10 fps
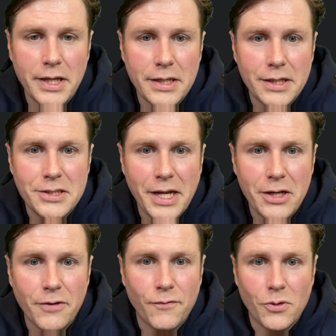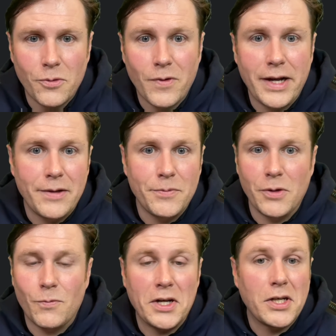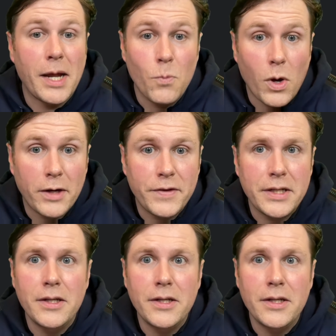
in the container for the runtime wiring.